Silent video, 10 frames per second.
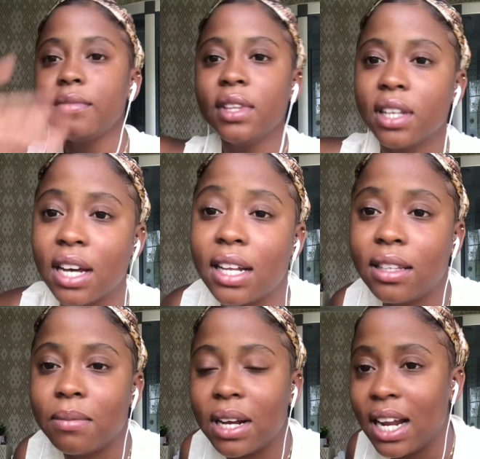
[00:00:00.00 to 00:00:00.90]
Got to
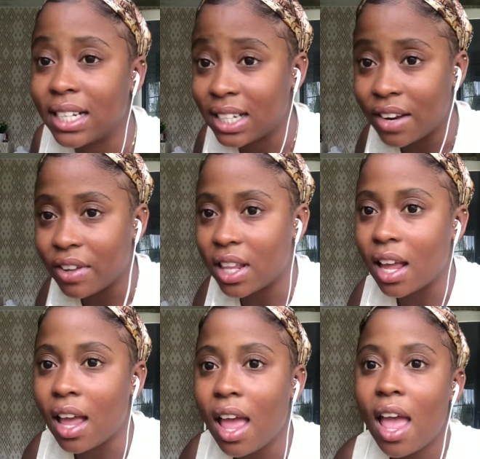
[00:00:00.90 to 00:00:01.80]
my class, everything.
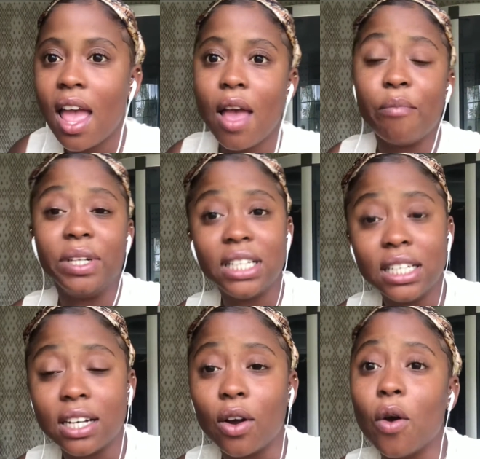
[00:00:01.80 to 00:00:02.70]
My teacher
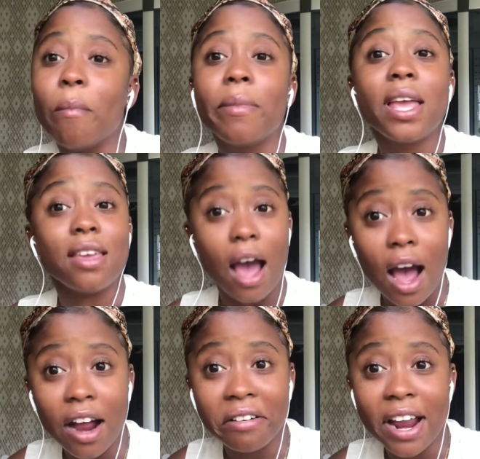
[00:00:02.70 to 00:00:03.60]
come, you're
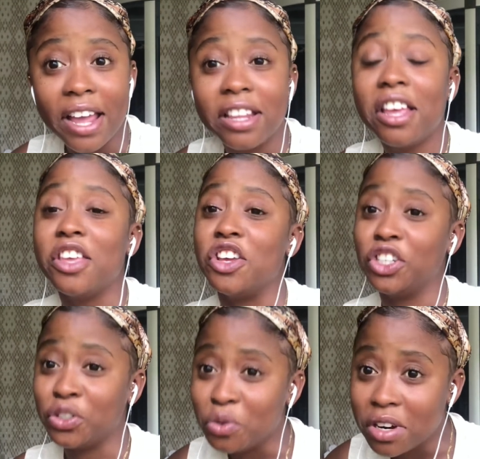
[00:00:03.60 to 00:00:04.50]
alright, you're
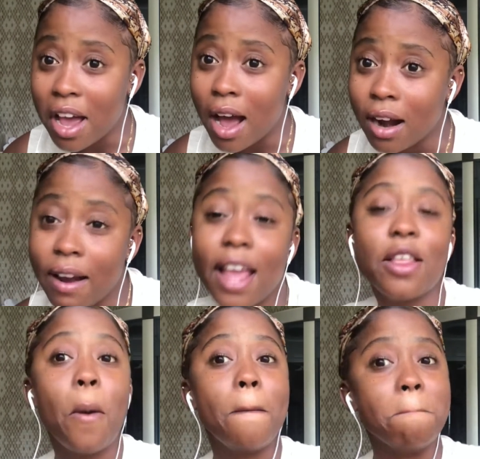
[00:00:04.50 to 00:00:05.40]
sure you're alright,
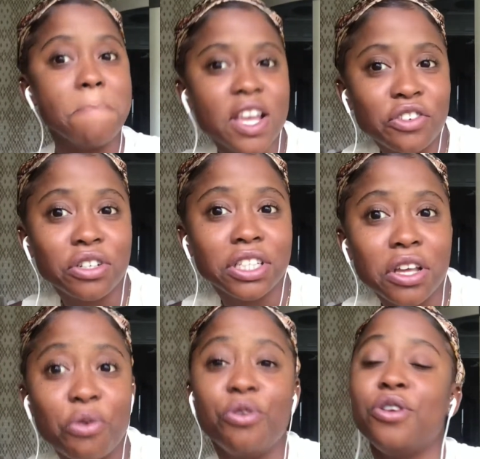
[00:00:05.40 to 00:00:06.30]
make sure you say
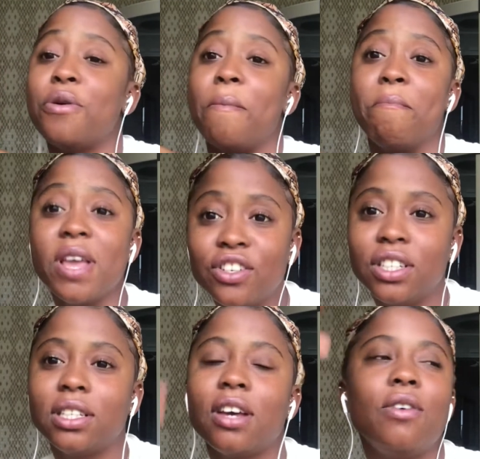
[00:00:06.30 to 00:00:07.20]
good, make sure you
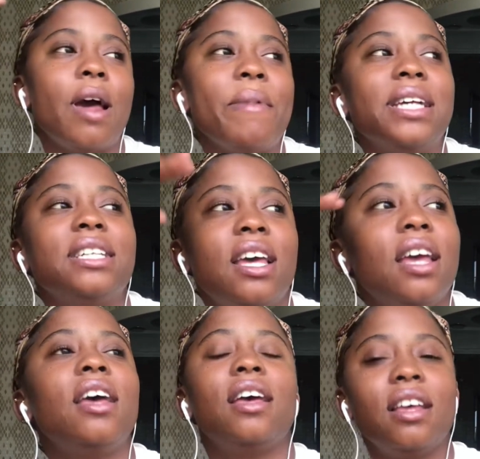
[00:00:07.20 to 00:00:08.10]
say good. And I say,
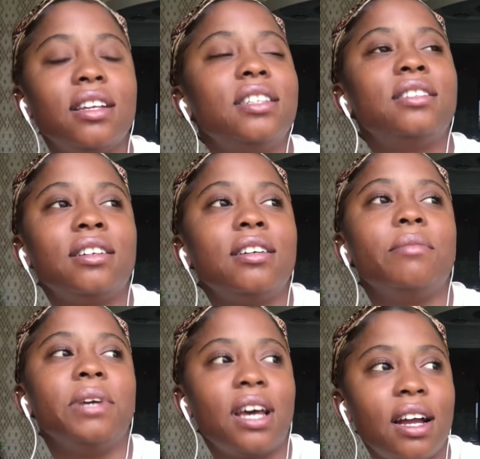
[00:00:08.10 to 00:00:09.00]
sir, me
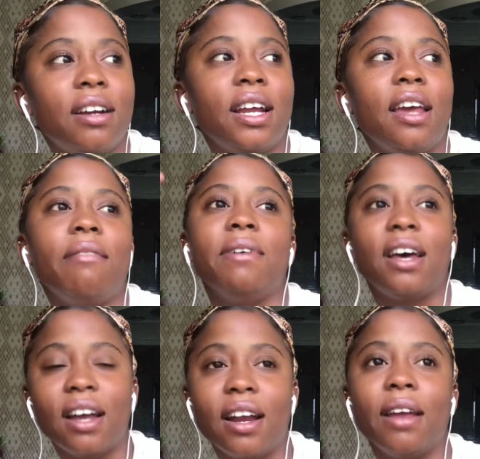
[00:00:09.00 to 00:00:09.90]
alright, me
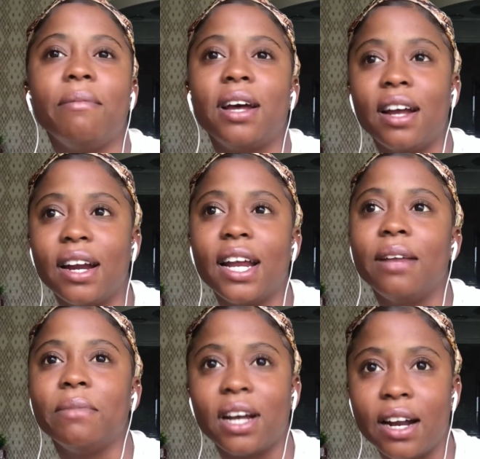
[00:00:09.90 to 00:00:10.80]
alright, me alright,
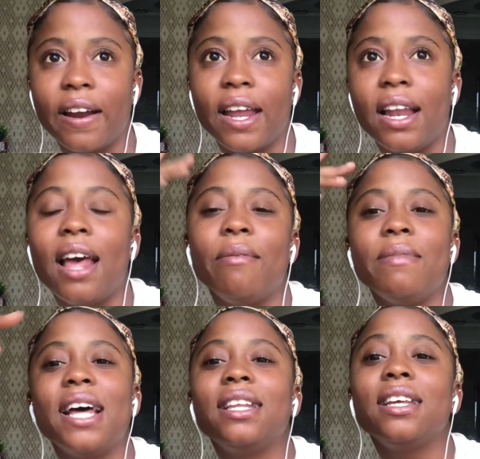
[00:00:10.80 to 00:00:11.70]
me alright. Like,
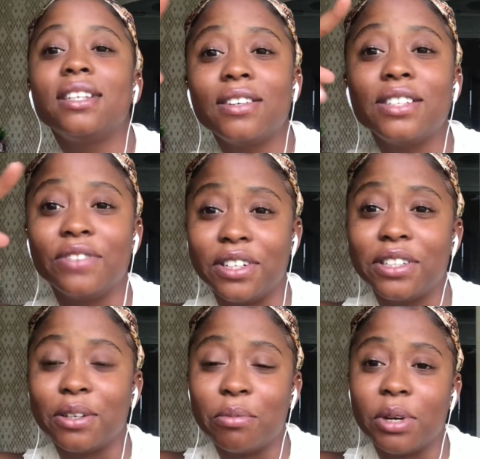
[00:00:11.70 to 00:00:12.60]
that teacher was very
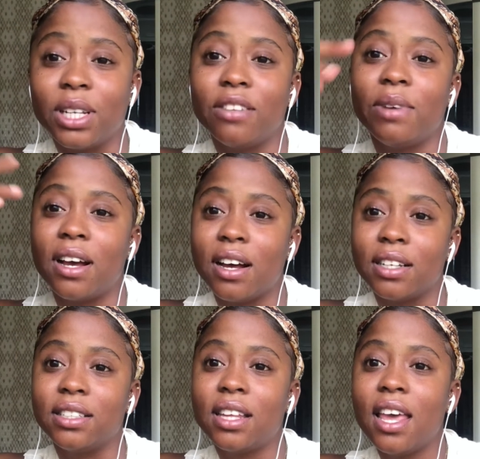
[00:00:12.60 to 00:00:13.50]
supportive because
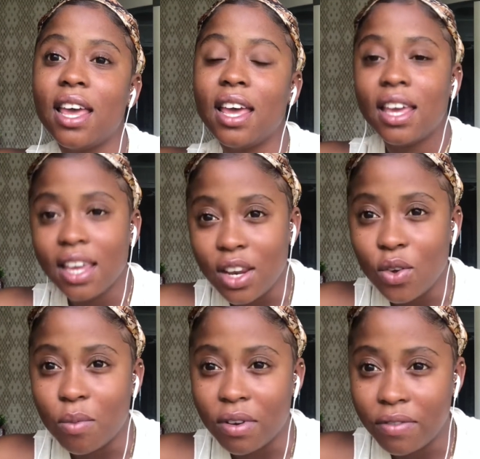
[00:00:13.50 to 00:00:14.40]
he knew
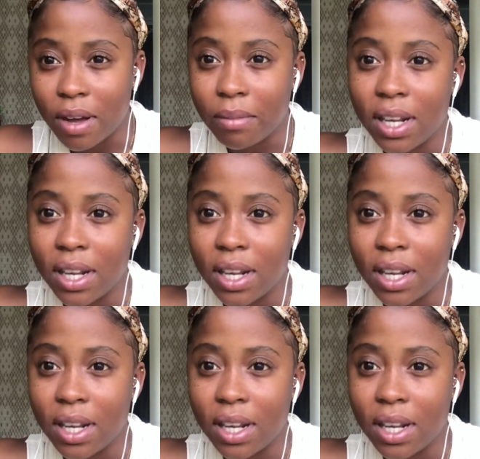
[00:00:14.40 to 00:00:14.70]
my family.